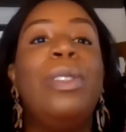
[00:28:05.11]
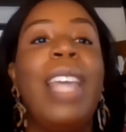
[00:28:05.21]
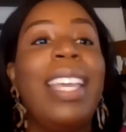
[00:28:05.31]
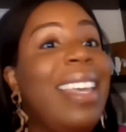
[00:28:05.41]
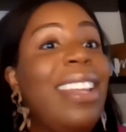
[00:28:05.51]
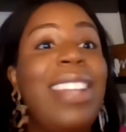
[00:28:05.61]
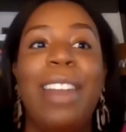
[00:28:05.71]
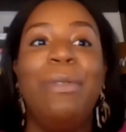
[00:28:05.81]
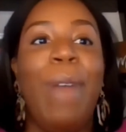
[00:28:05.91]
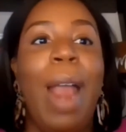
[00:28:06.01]
they get a
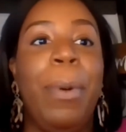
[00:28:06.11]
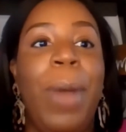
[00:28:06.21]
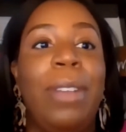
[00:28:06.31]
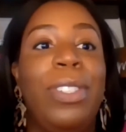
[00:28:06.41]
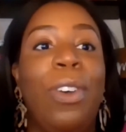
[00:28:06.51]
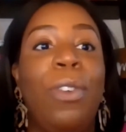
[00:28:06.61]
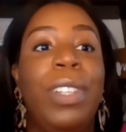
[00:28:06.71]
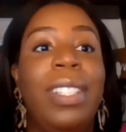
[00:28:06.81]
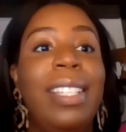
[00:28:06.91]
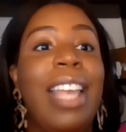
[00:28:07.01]
lot of wraparound
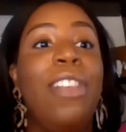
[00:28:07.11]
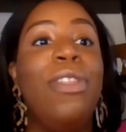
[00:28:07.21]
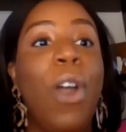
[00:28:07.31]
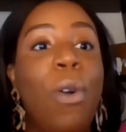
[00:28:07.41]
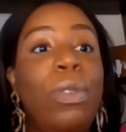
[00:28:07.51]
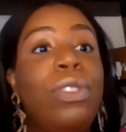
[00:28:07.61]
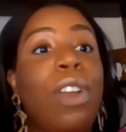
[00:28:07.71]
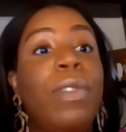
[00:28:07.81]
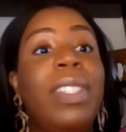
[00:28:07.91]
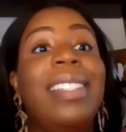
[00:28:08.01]
services, and those
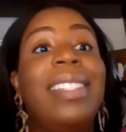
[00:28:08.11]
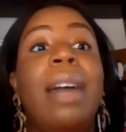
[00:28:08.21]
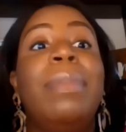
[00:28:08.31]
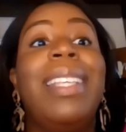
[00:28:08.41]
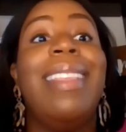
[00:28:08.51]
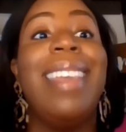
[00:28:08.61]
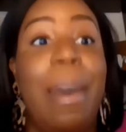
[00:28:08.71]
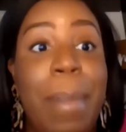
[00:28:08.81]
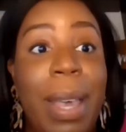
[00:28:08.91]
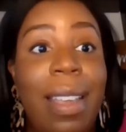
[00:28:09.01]
services come to
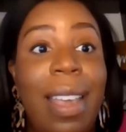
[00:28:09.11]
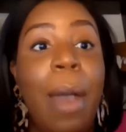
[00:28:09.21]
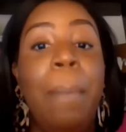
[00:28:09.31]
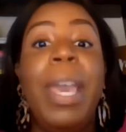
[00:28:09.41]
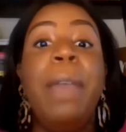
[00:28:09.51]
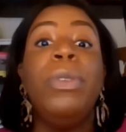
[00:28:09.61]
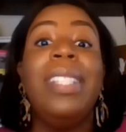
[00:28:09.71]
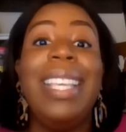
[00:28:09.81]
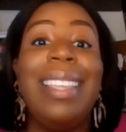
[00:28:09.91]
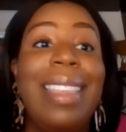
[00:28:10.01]
them. People
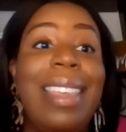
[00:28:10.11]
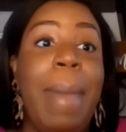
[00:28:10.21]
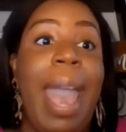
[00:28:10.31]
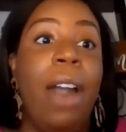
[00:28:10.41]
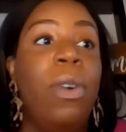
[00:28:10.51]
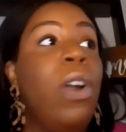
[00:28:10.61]
seek them out.